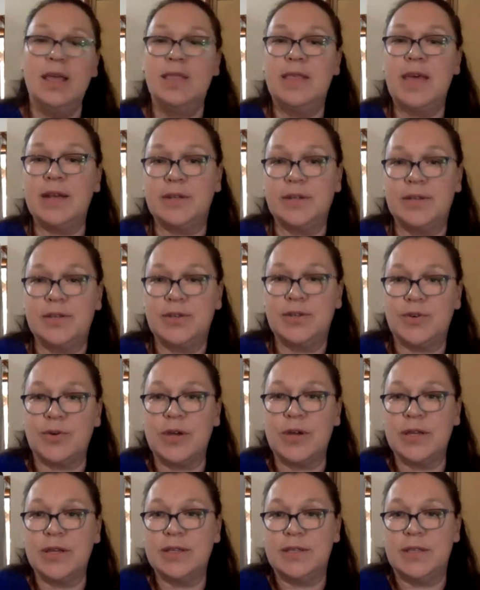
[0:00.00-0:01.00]
That
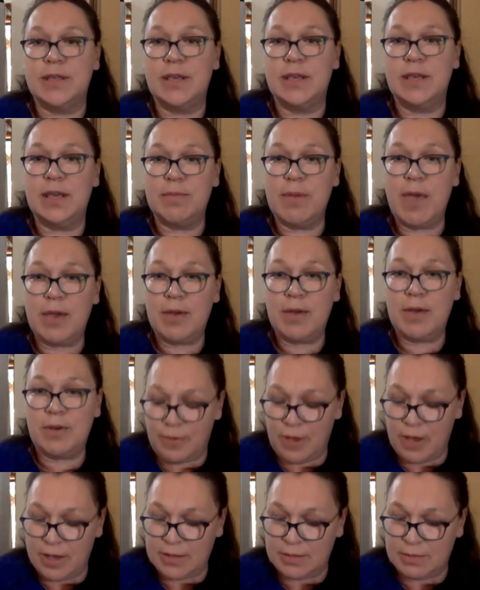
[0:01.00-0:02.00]
destroys the
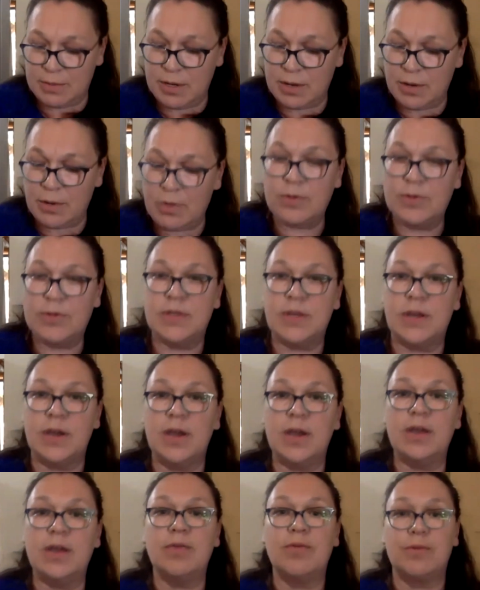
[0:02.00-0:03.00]
macrophytes, but it
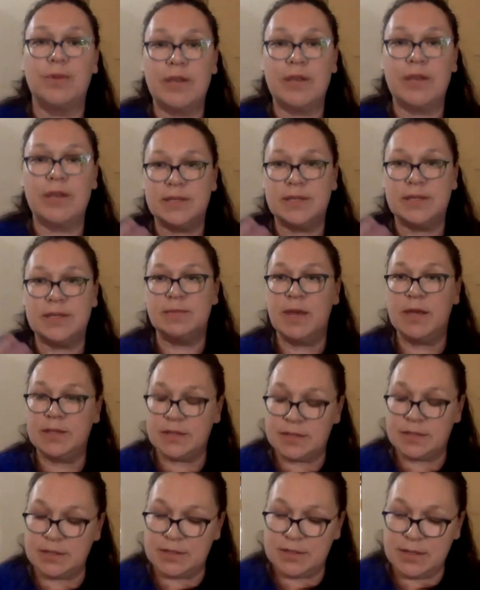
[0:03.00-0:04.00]
also
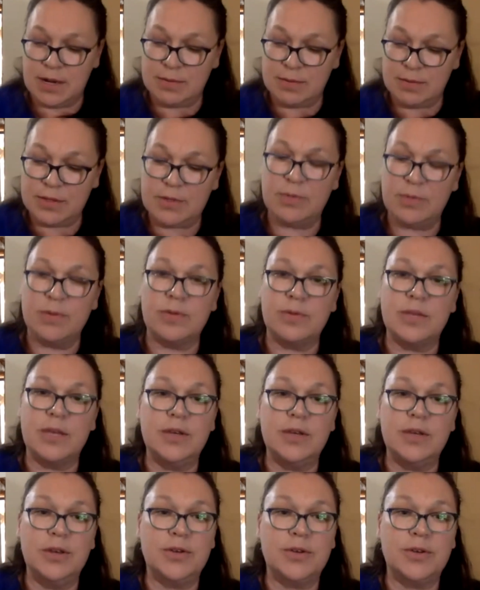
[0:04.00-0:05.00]
resuspends the sediments with all
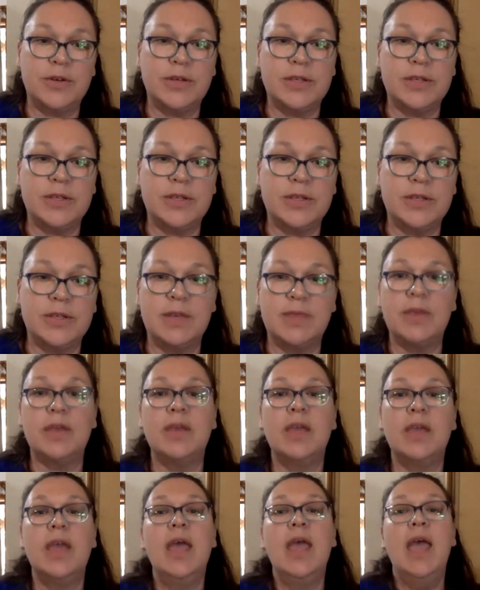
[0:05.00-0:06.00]
their nutrients and
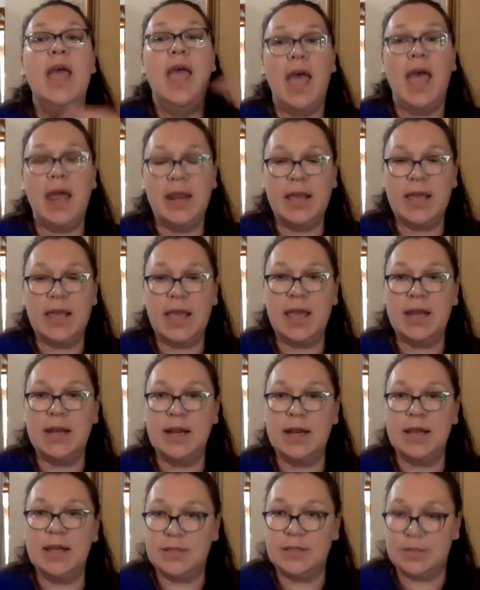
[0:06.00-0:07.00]
everything, and
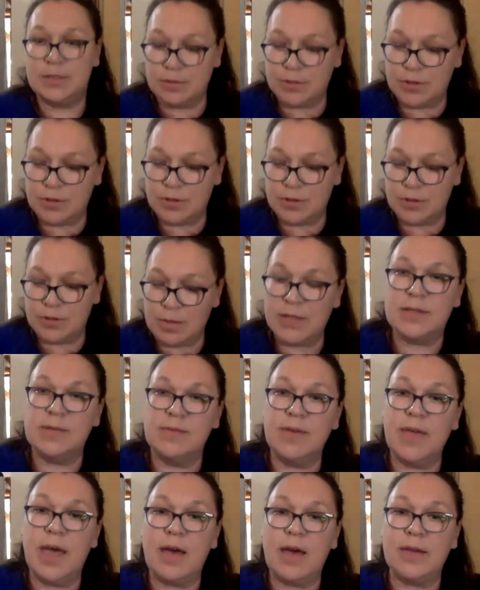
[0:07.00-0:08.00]
again leads to a dominance
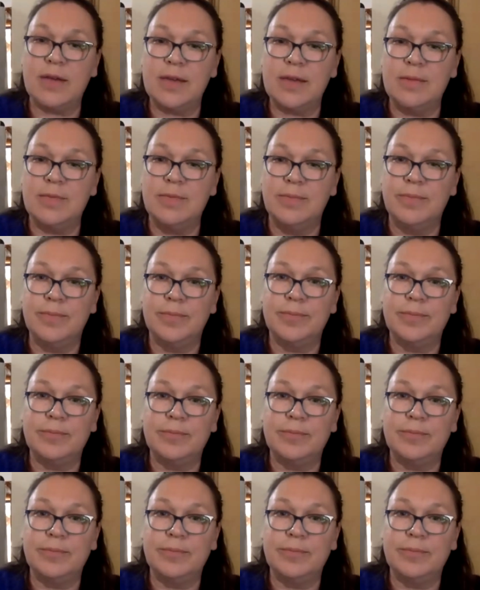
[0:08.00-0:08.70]
of algae.